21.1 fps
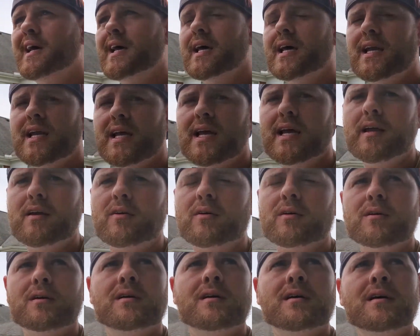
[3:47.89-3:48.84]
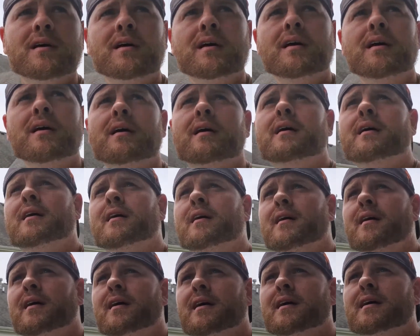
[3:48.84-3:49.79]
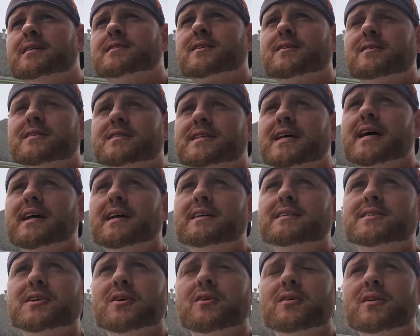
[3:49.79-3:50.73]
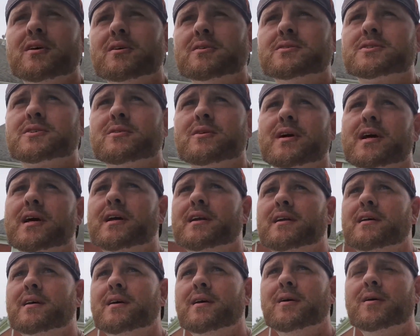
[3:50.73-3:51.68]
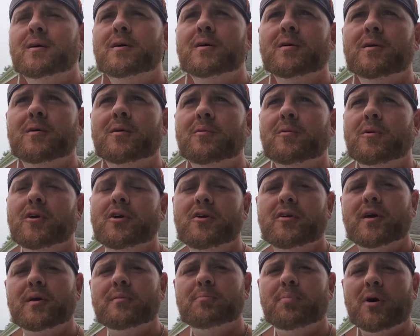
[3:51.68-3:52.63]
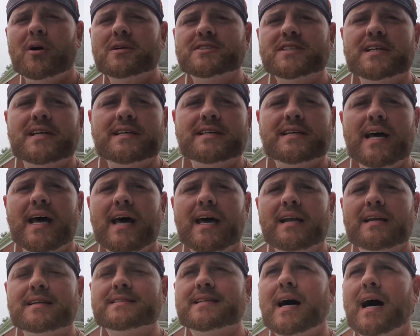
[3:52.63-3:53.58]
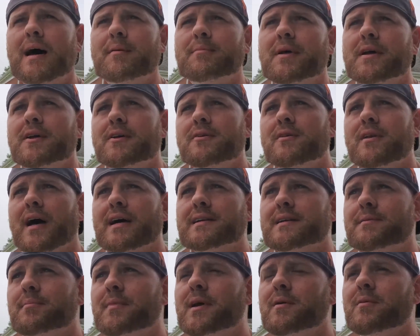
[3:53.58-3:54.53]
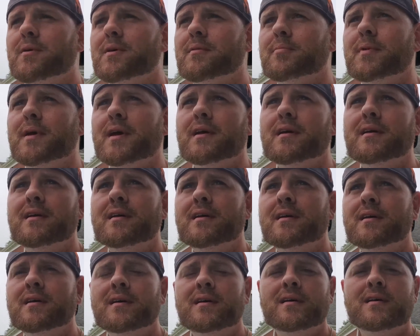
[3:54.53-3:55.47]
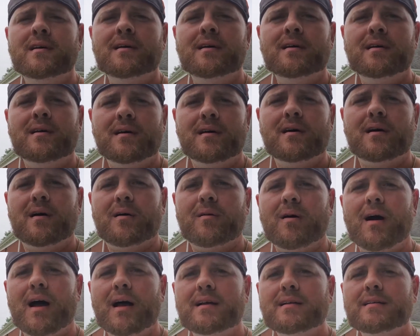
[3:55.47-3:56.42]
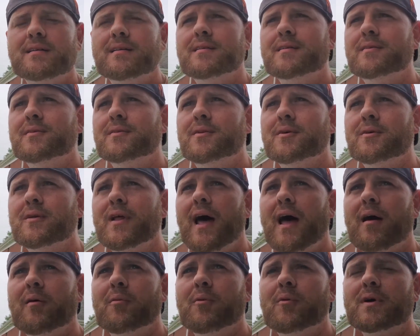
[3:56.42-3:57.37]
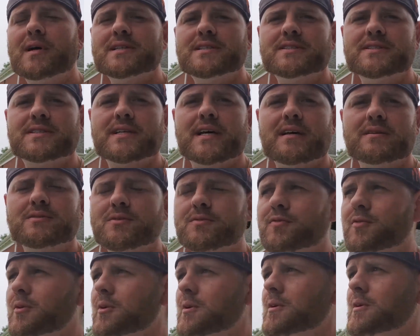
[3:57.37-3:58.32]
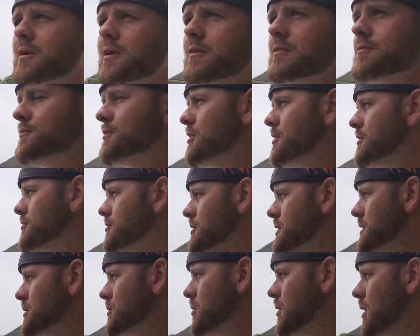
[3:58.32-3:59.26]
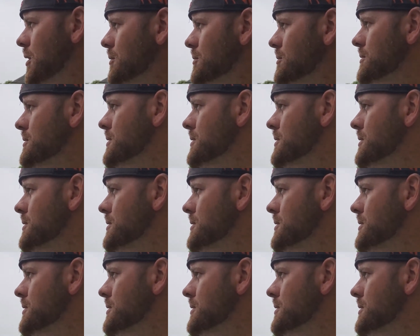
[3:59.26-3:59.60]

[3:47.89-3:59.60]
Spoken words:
Hit enter. It's going to take you to a little screen where you can punch in a day and a time that you'd like to meet with me. Alright, do that. We'll get you scheduled for a free quote.